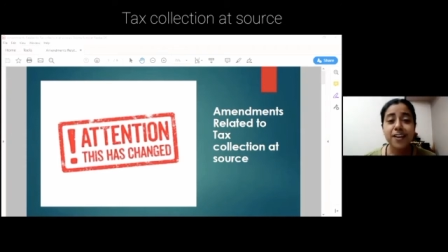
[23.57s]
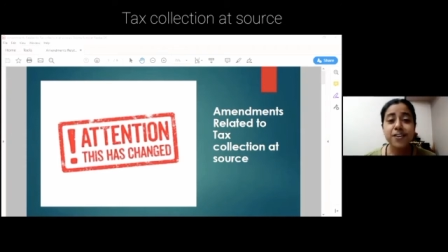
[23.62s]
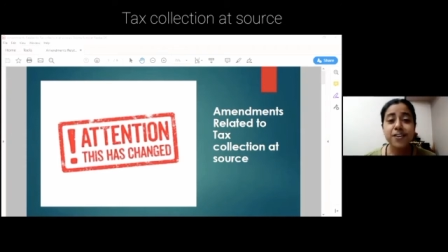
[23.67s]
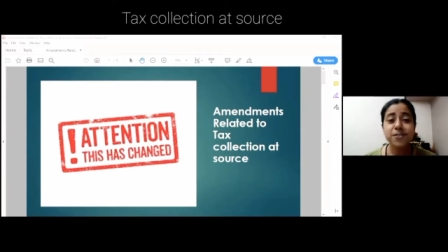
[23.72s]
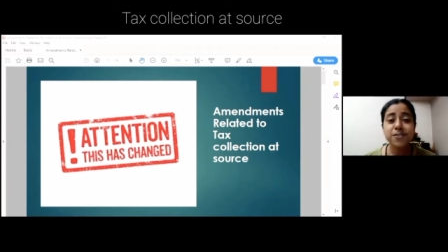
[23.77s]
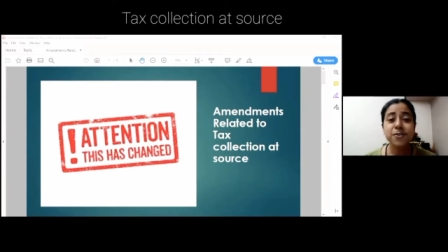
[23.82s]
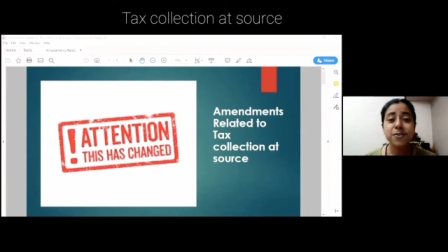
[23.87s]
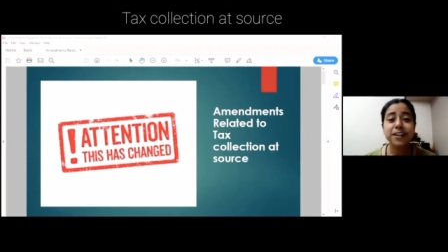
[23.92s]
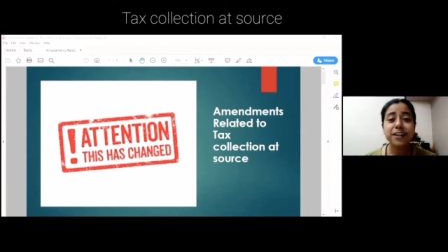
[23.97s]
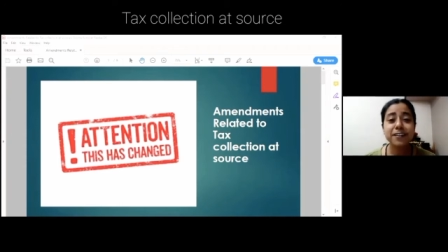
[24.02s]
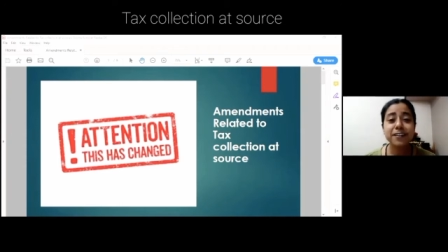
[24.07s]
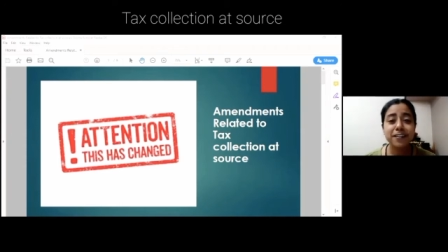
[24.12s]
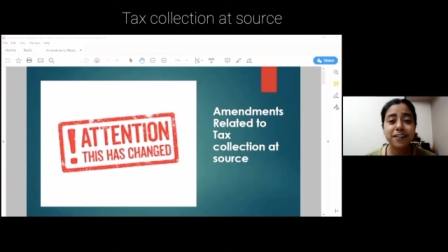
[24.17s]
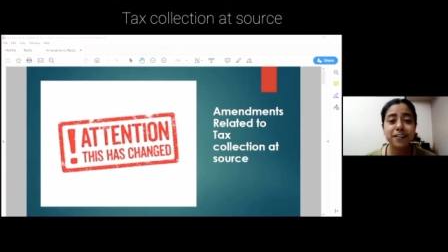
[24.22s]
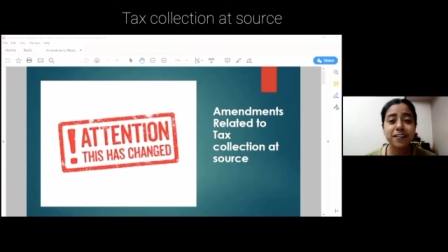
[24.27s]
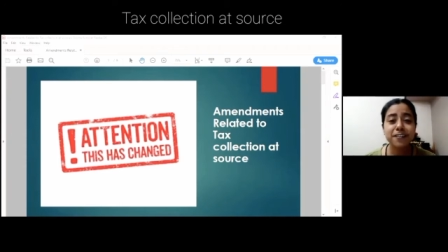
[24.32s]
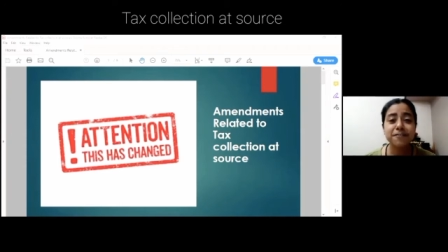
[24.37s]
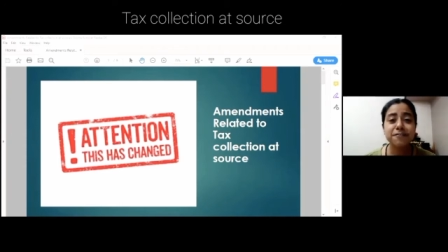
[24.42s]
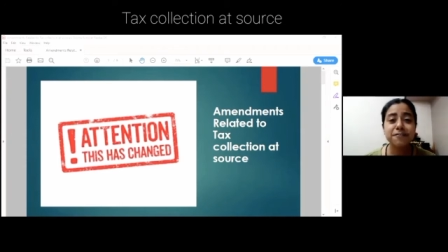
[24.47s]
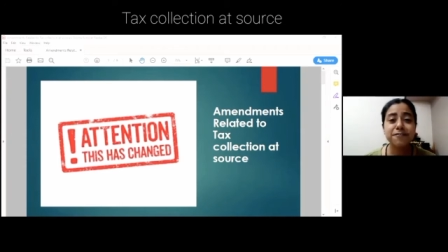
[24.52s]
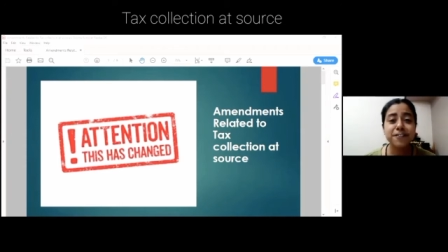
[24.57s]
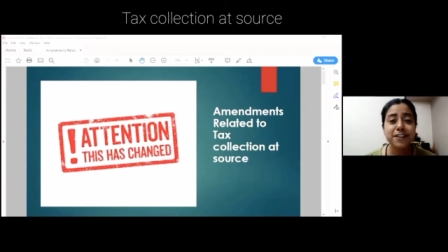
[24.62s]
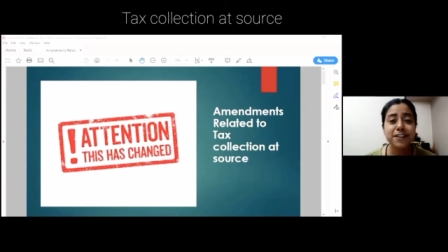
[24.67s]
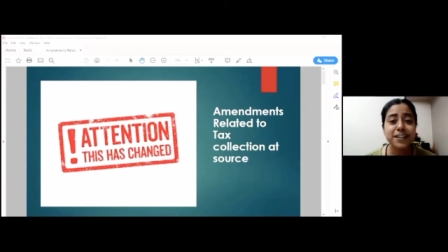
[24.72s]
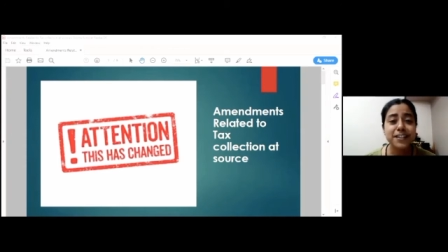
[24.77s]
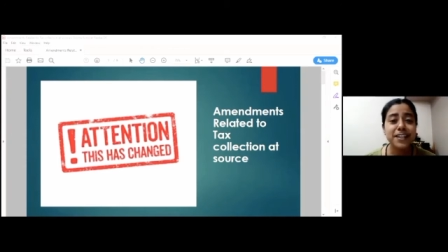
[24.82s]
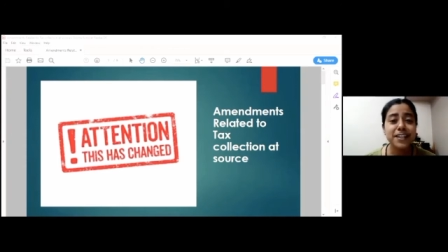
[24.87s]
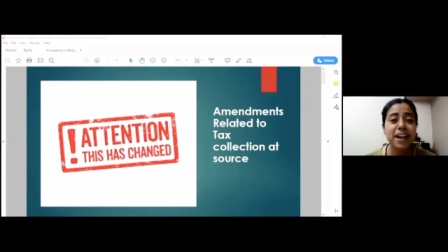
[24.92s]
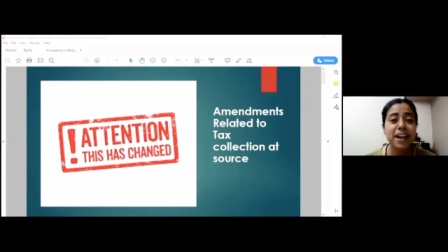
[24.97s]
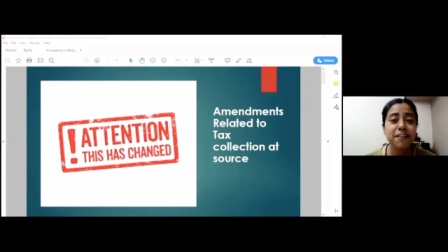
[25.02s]
So here,
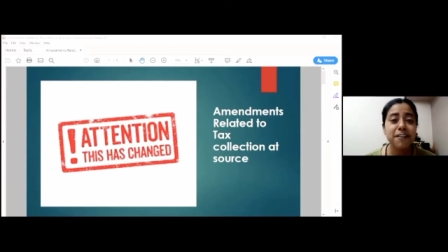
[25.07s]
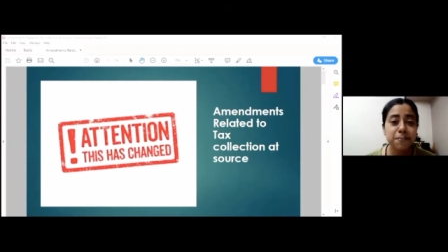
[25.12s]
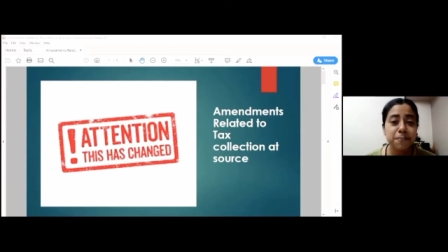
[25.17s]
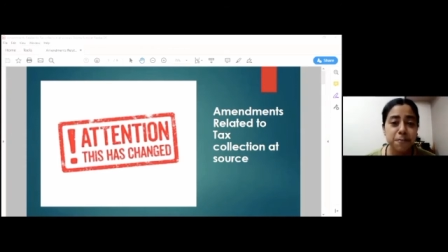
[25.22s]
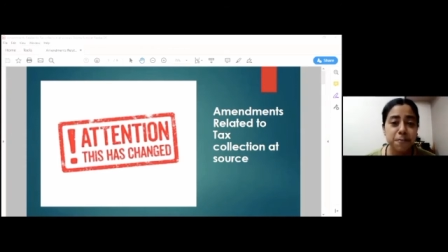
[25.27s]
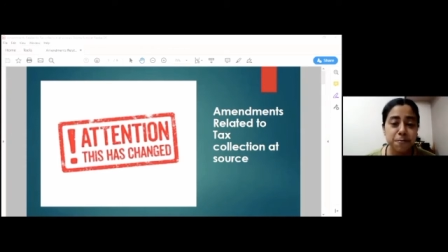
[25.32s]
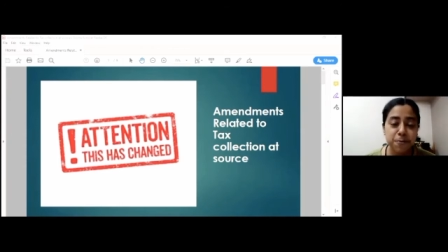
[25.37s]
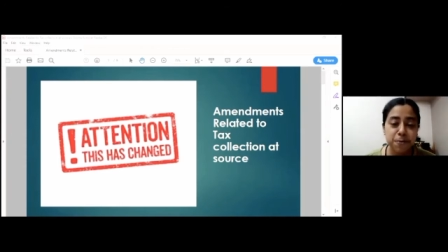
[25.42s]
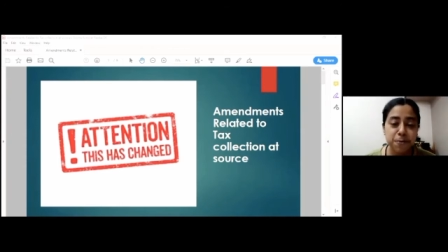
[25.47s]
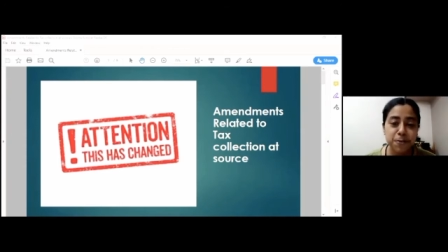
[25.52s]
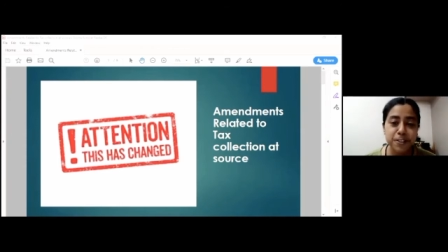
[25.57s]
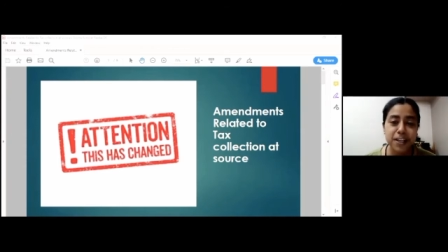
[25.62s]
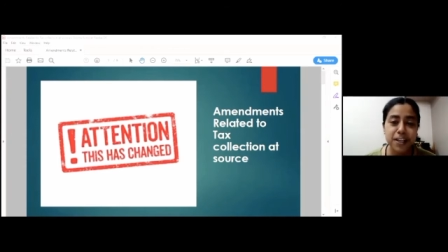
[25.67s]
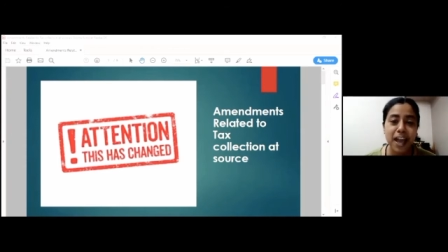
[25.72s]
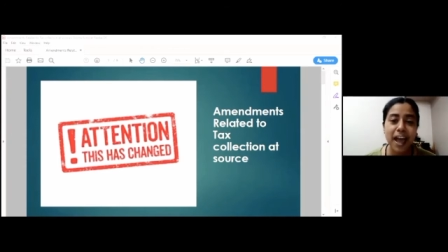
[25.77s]
first and foremost,